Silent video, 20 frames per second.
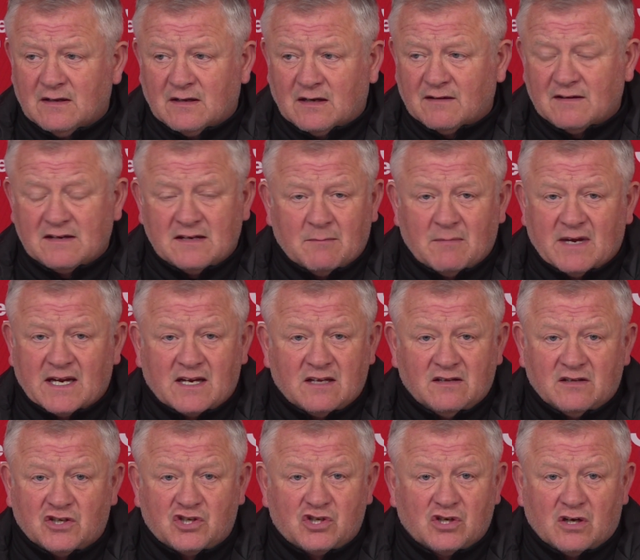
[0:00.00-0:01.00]
I think they're
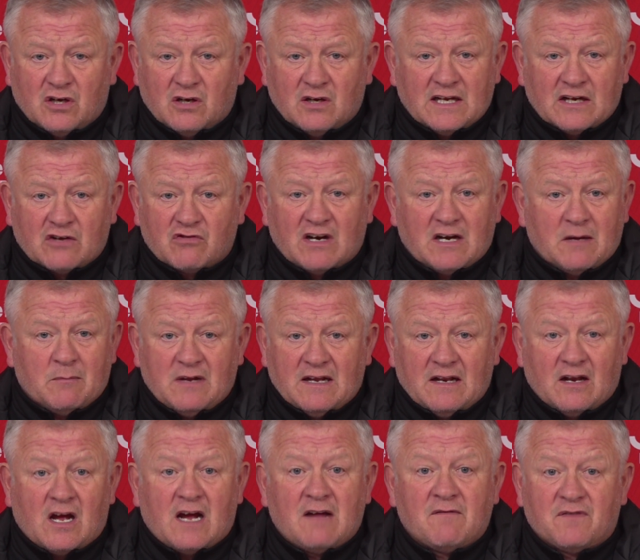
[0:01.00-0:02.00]
making the shirt incredibly
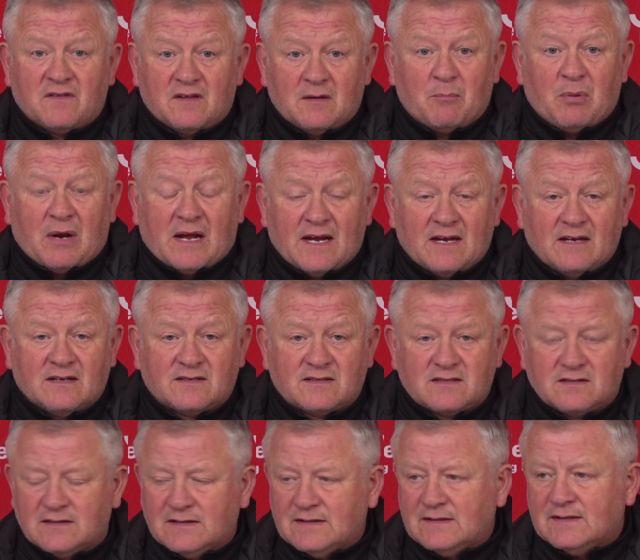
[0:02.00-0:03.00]
light for the players.